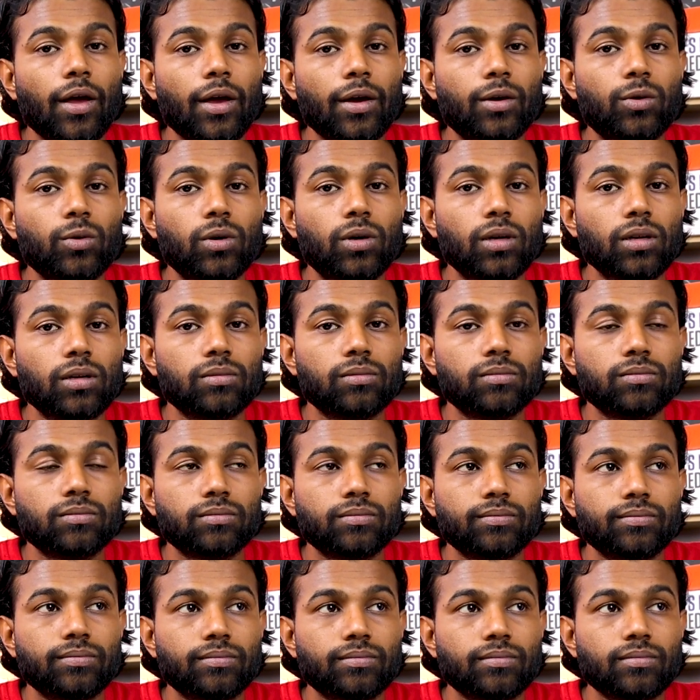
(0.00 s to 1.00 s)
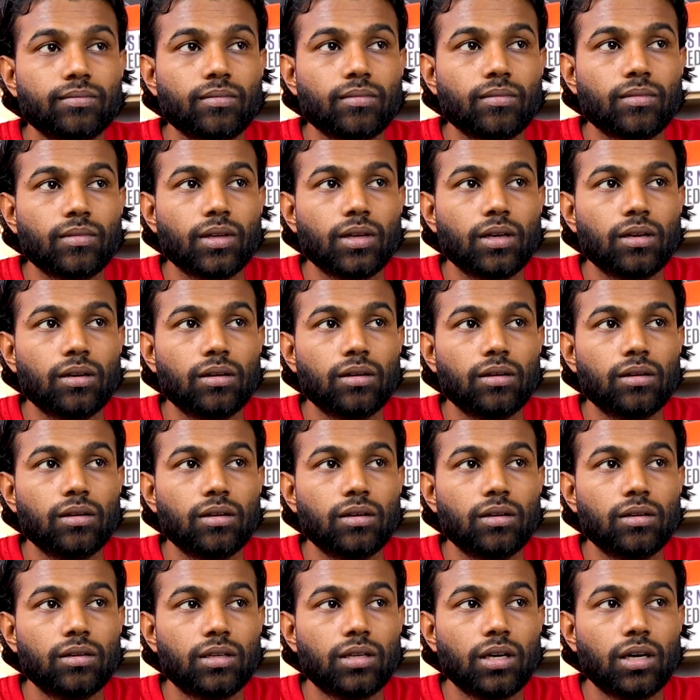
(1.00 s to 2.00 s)
Google,
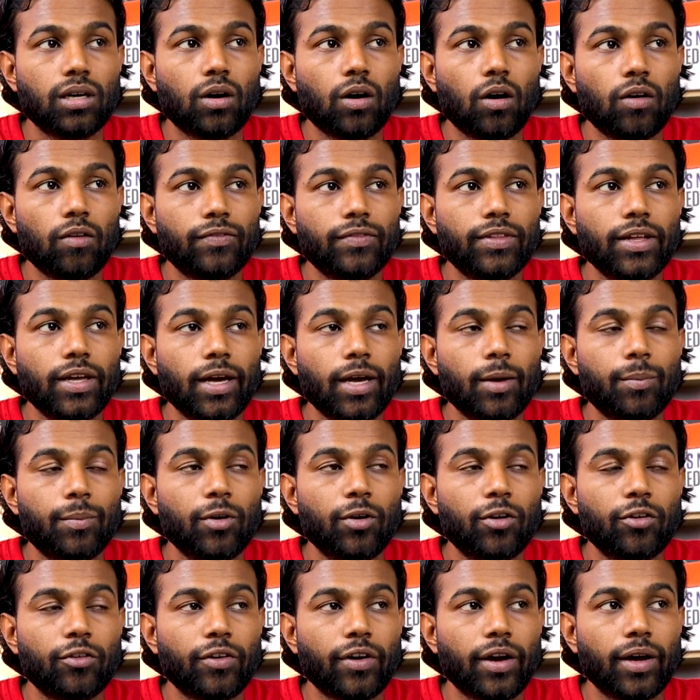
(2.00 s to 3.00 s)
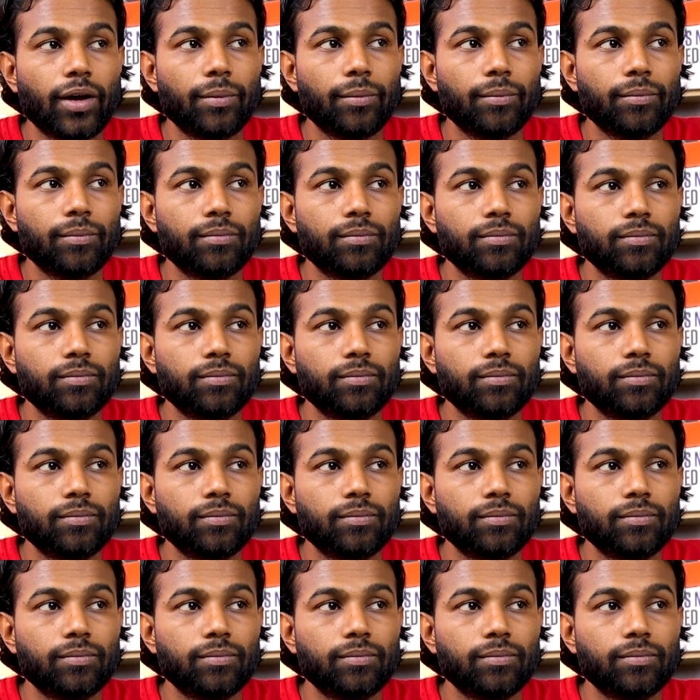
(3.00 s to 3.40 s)
turn off the air purifier.